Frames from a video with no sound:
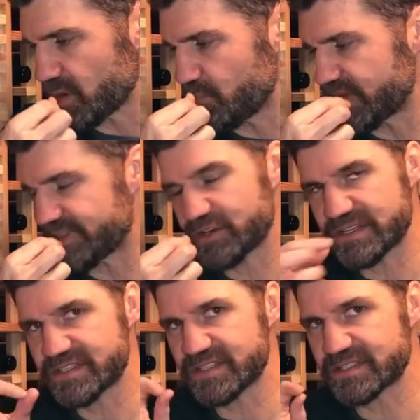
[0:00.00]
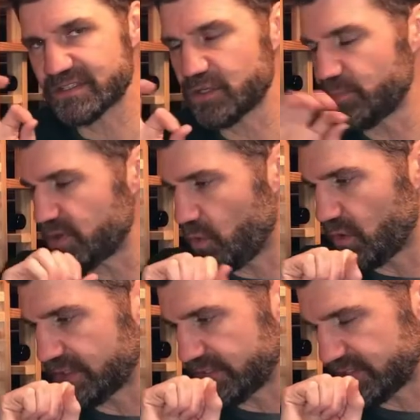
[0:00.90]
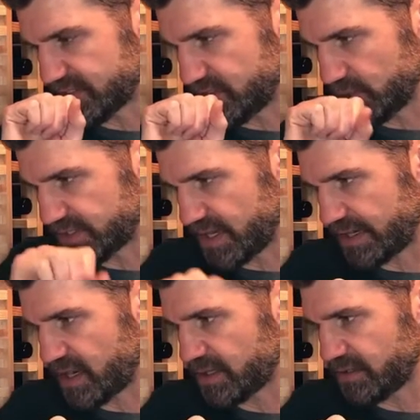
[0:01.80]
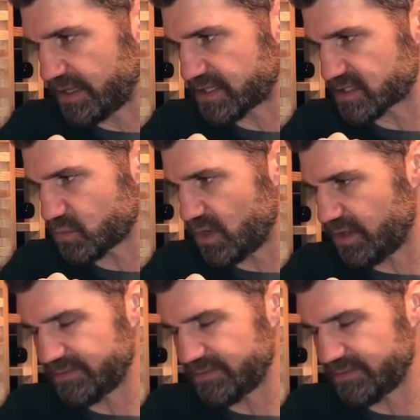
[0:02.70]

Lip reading: But there is this little bit of oiliness to it that I kind of like as well.